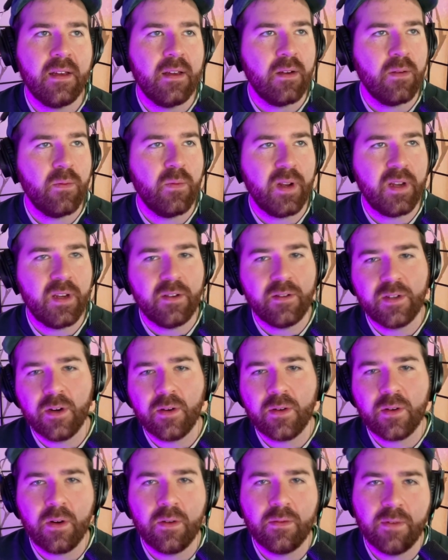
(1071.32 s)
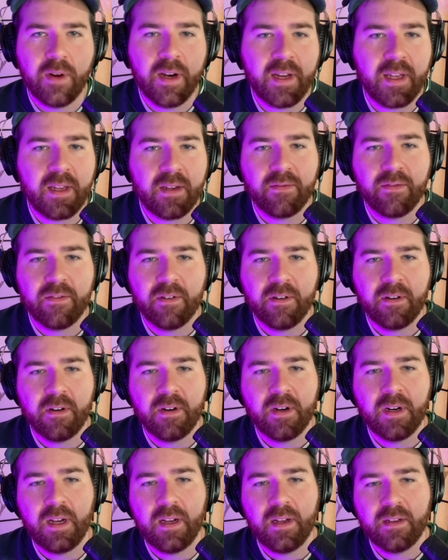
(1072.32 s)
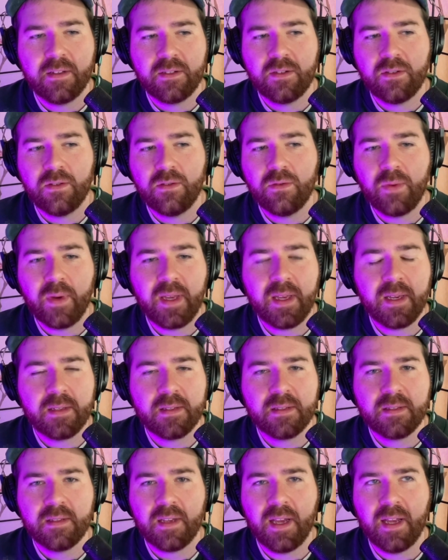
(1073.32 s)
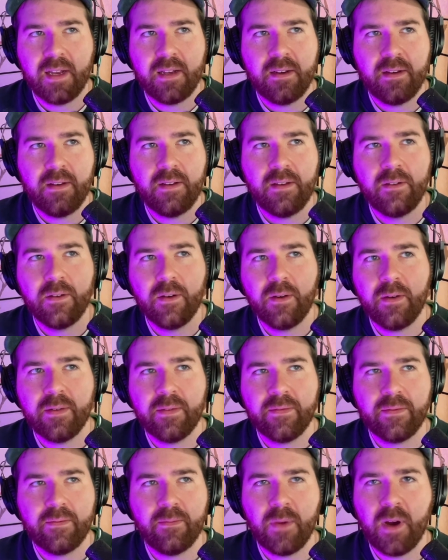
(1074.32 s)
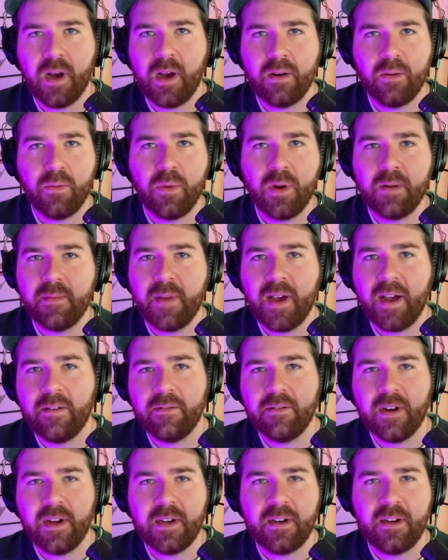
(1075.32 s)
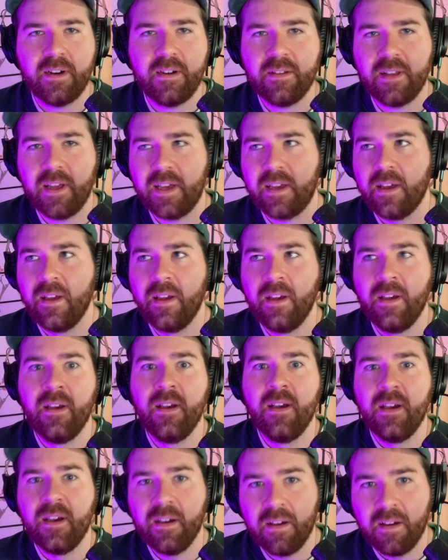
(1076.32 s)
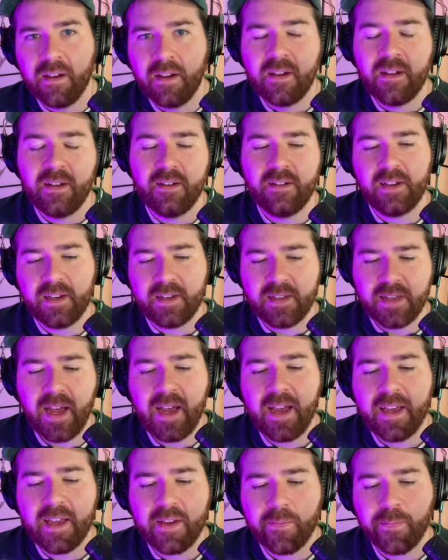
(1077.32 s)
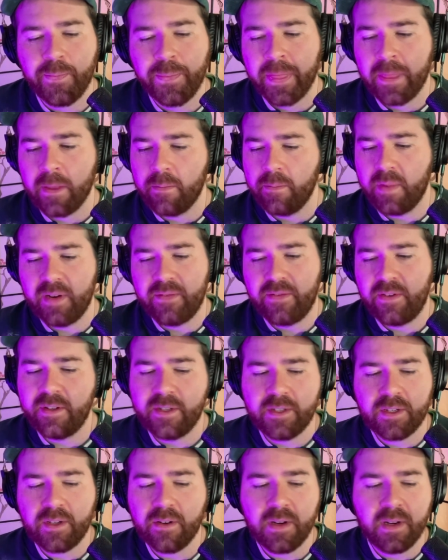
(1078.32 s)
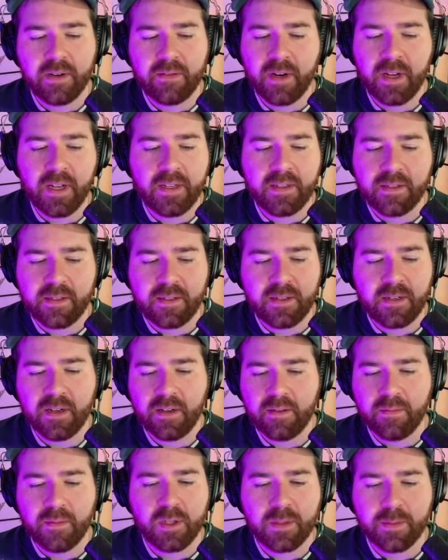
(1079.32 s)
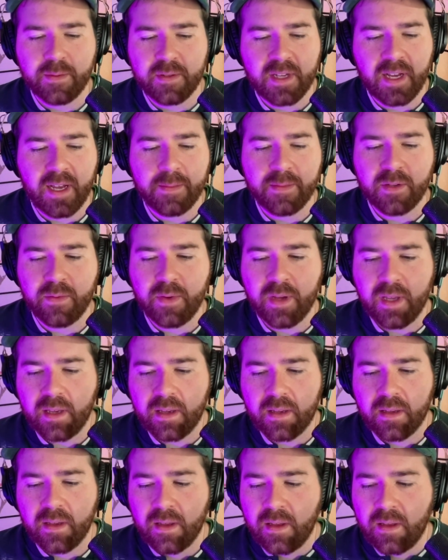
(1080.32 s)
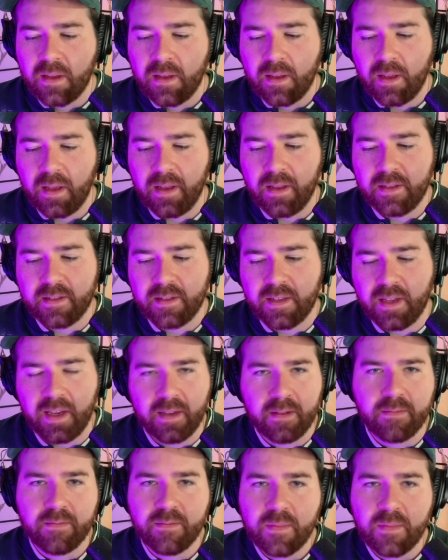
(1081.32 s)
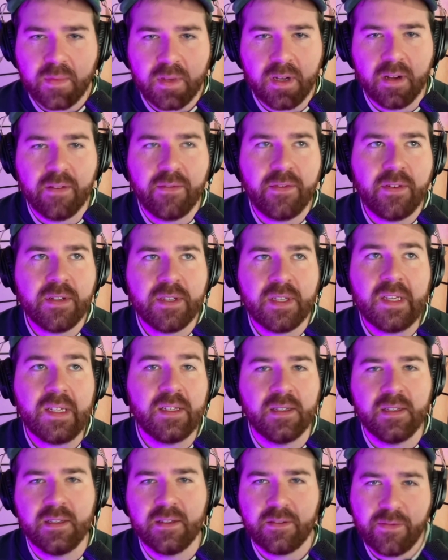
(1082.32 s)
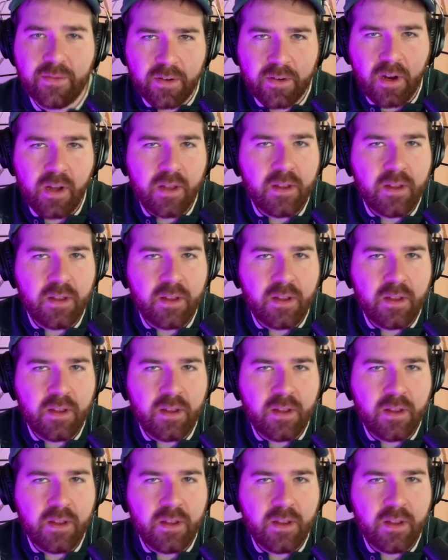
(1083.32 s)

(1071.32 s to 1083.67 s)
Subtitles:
when you don't go running for 2 weeks and you go on a 1 mile run, and you're like dying. But if you just go on runs, multiple times a week, it's like, it feels easy. It's for all